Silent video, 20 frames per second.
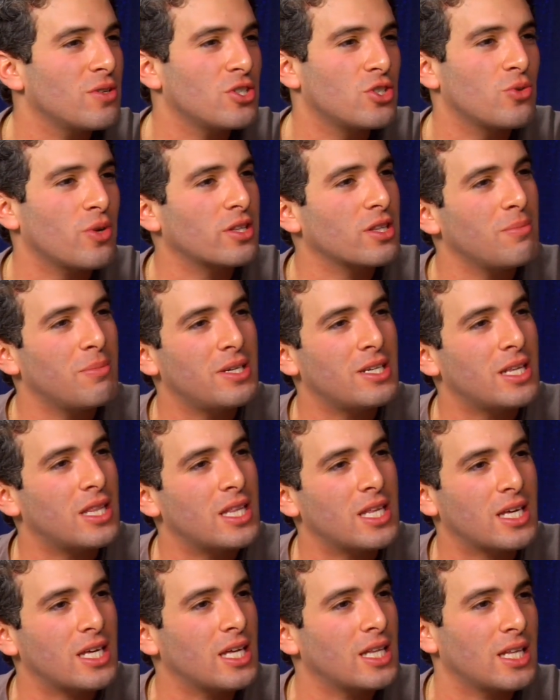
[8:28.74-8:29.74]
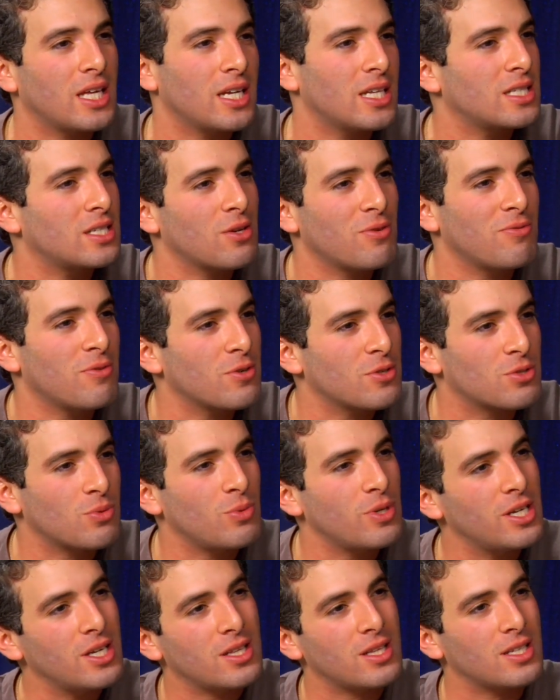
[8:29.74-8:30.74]
can trick them into thinking that it's your first
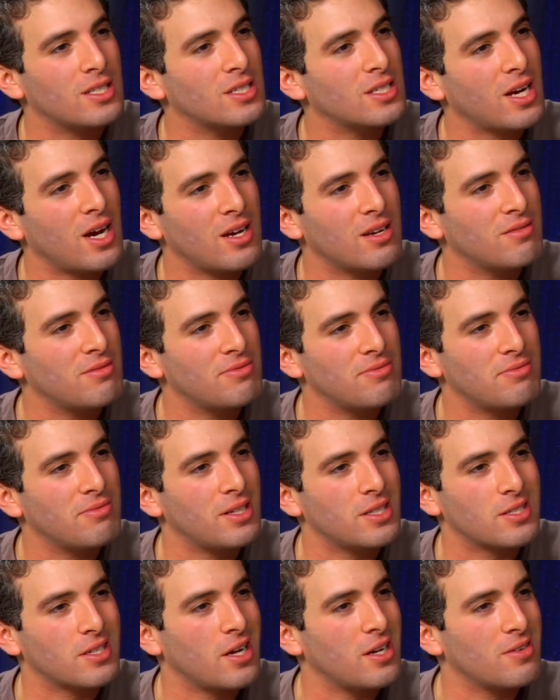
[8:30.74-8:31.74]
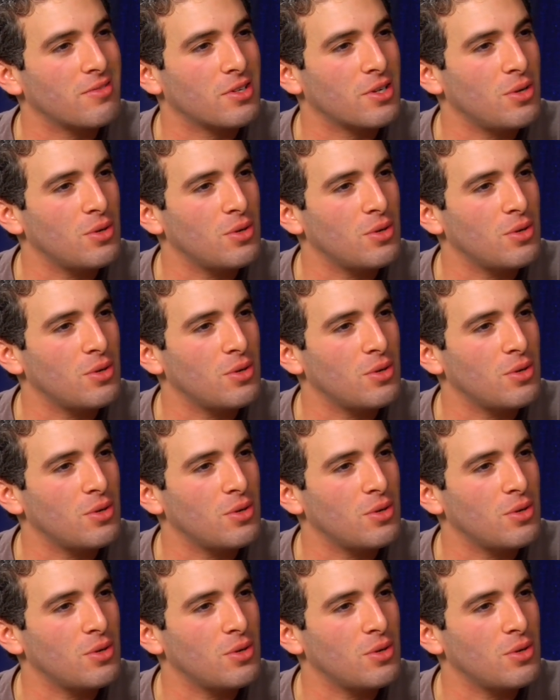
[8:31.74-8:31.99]
week, that's kind of the